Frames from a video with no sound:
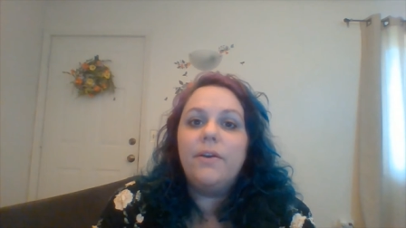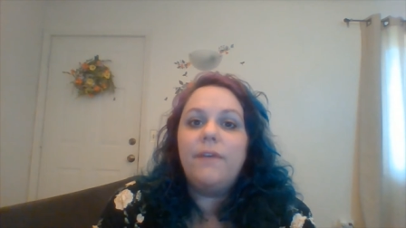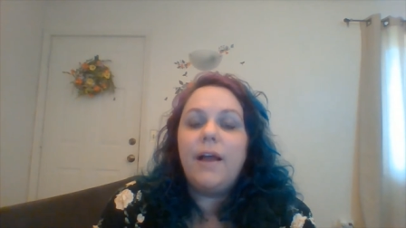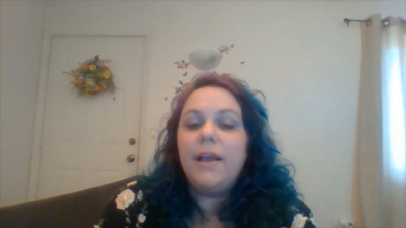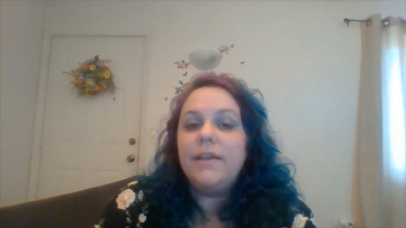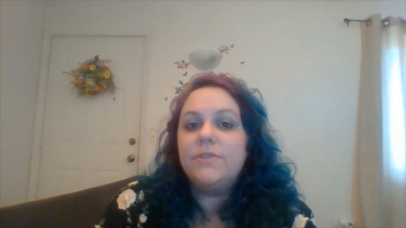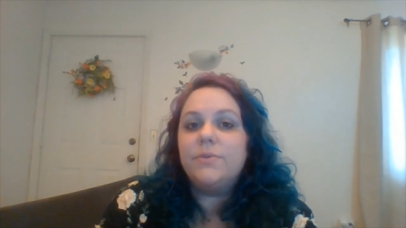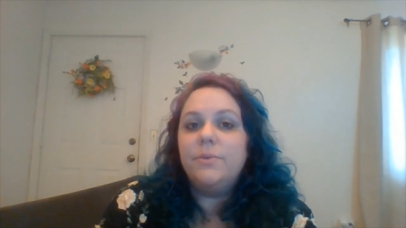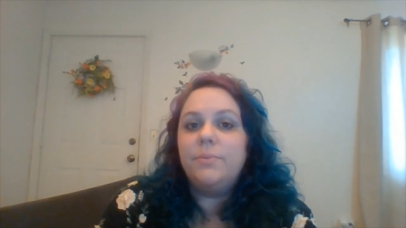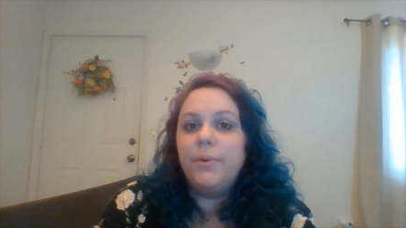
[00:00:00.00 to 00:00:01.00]
of a high
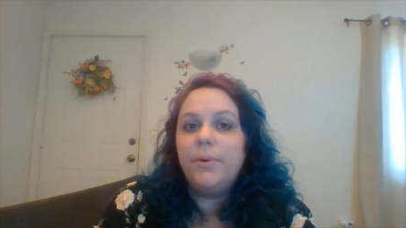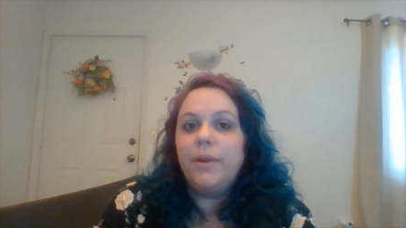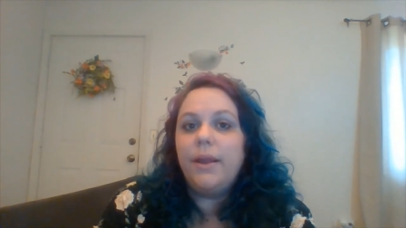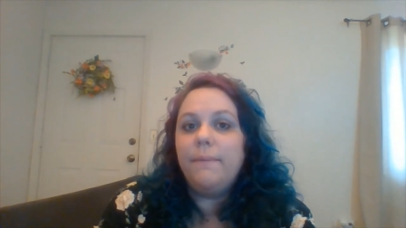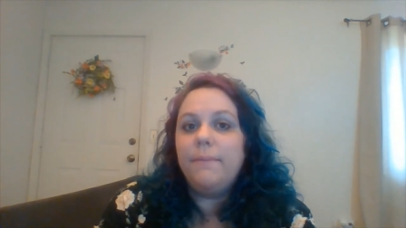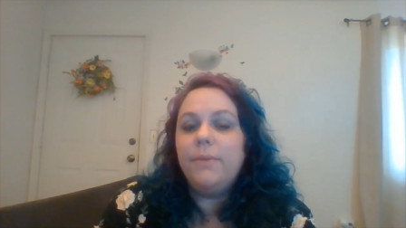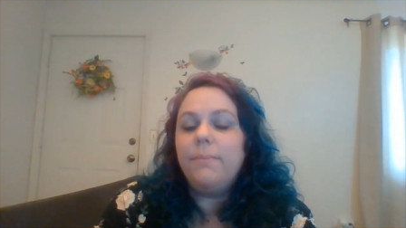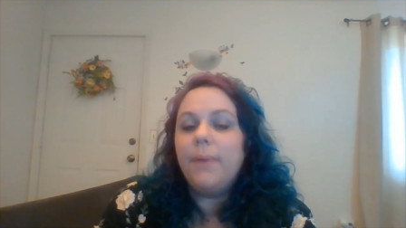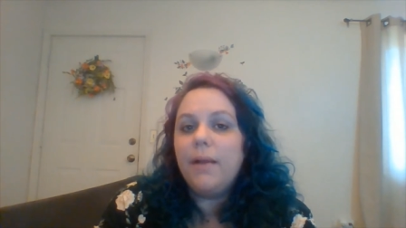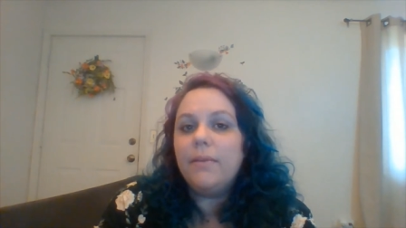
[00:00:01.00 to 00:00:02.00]
school program, you
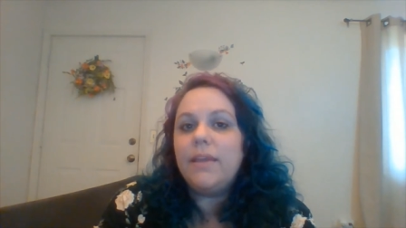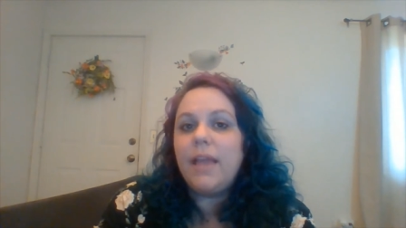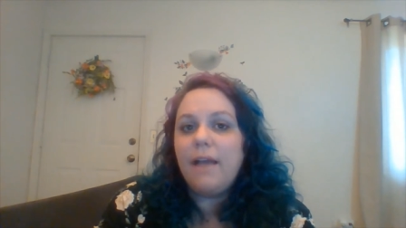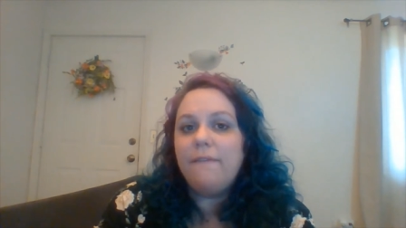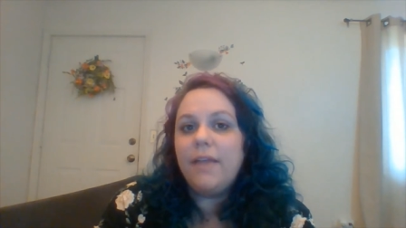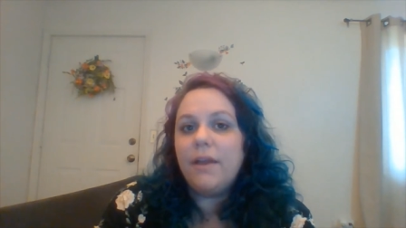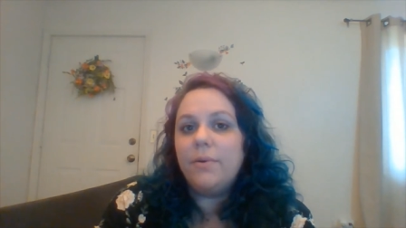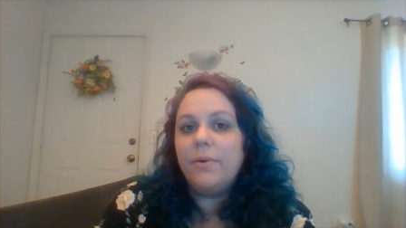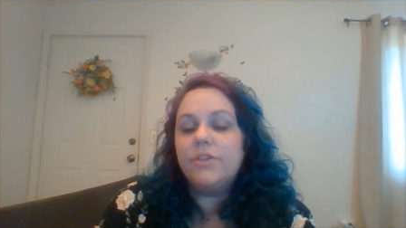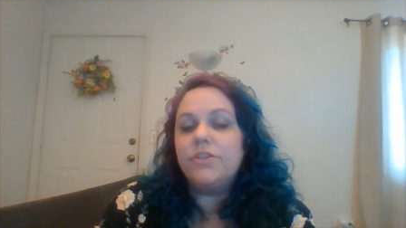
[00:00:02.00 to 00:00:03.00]
probably have that
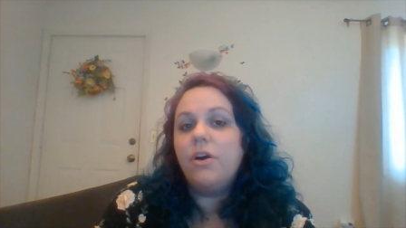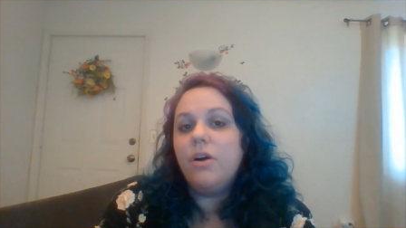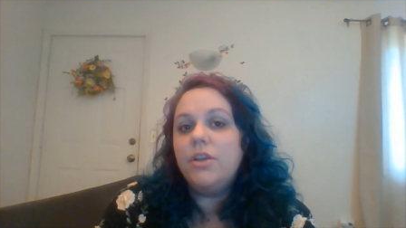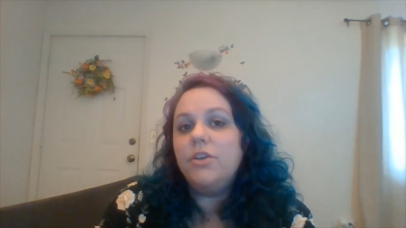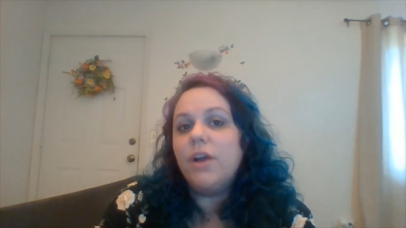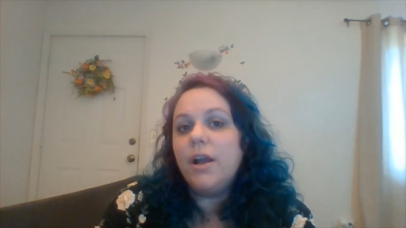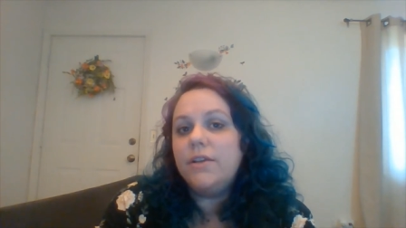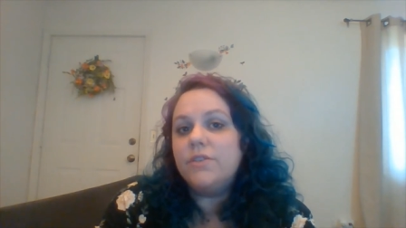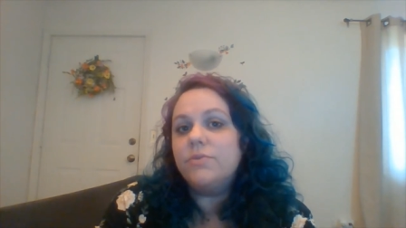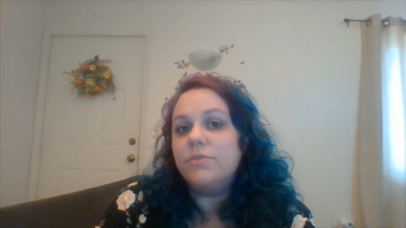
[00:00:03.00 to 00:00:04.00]
course on your high
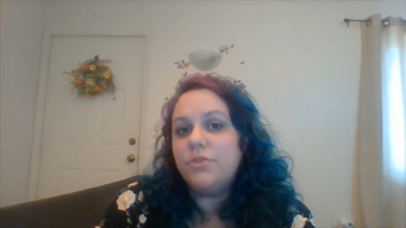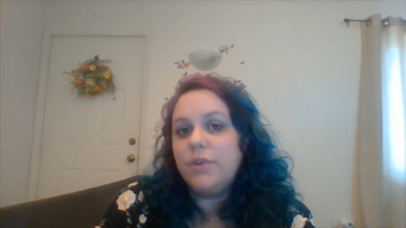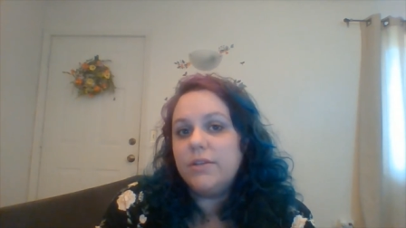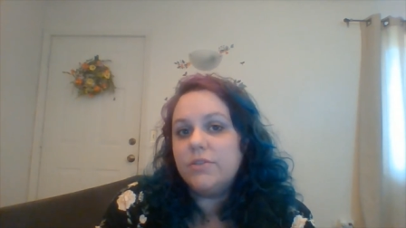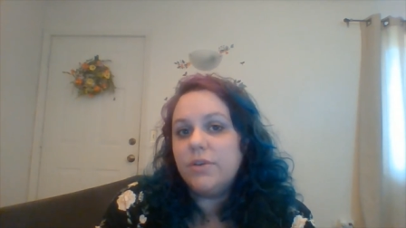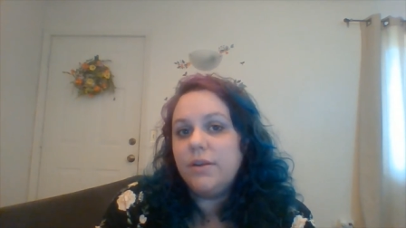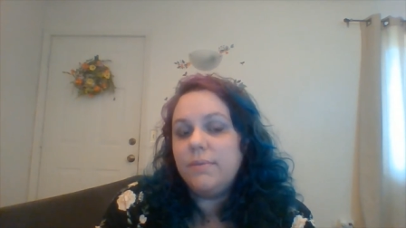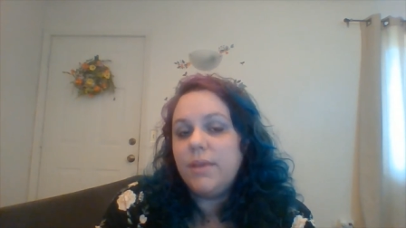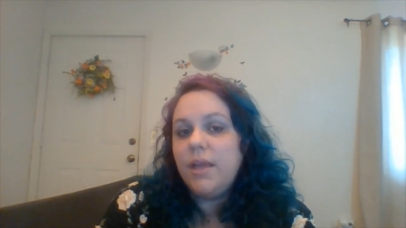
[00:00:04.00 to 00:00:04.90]
school transcript.